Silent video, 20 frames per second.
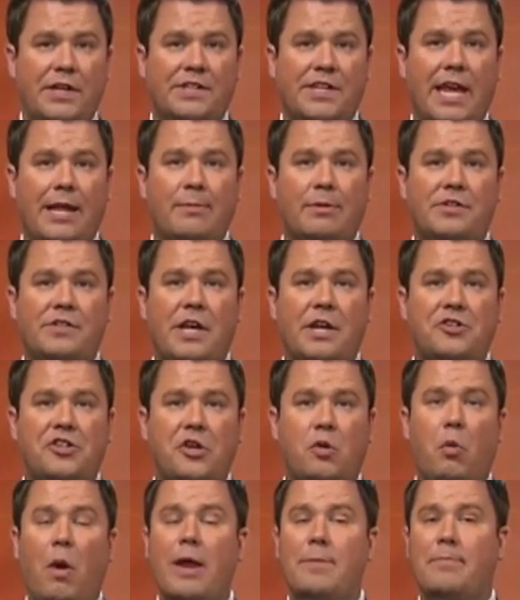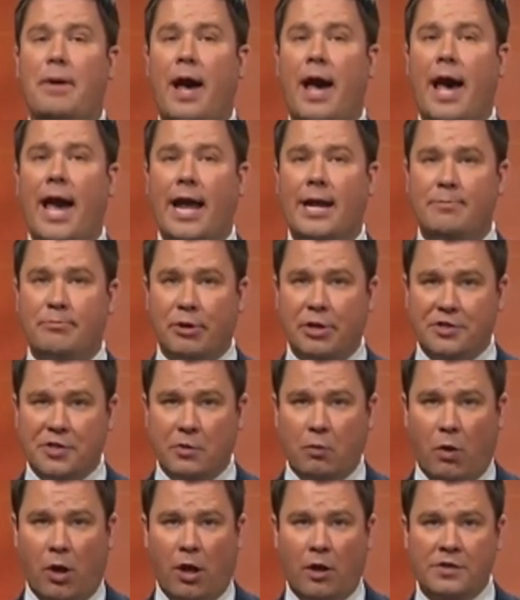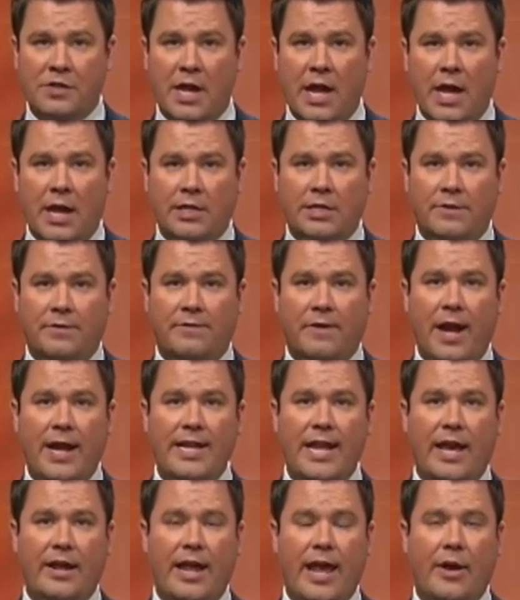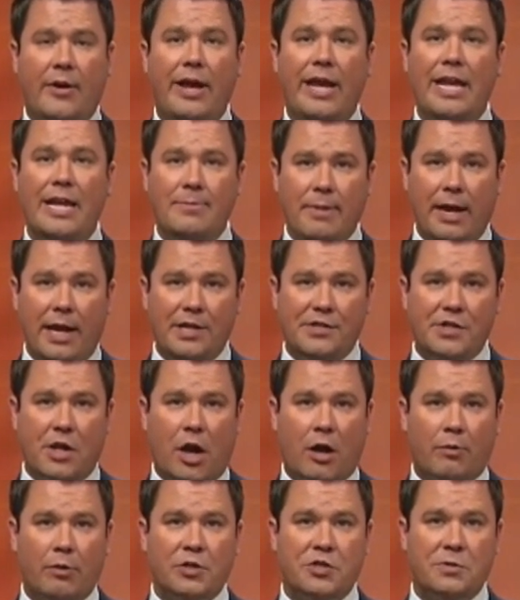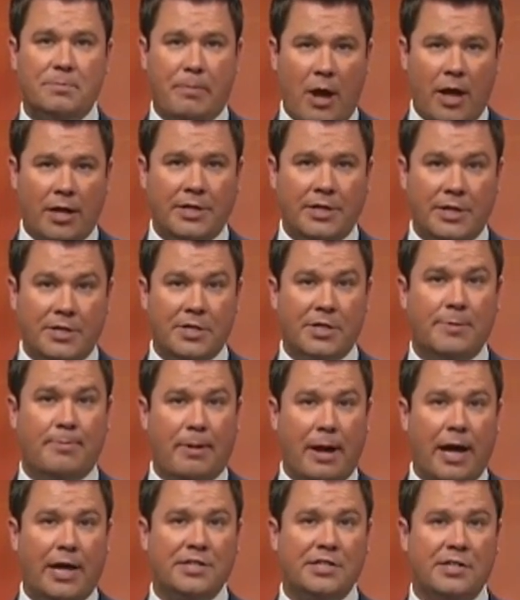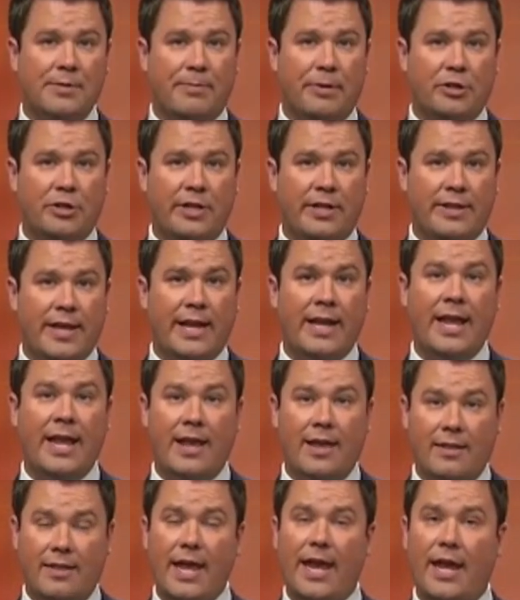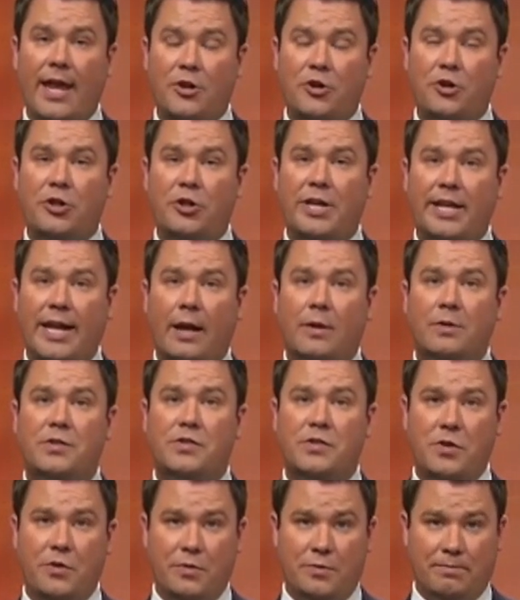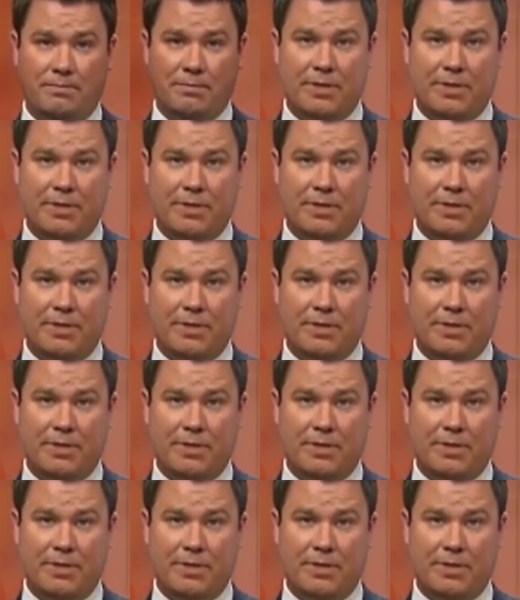home. For thousands of families in California, this isn't just a dream, it's a possibility thanks to California's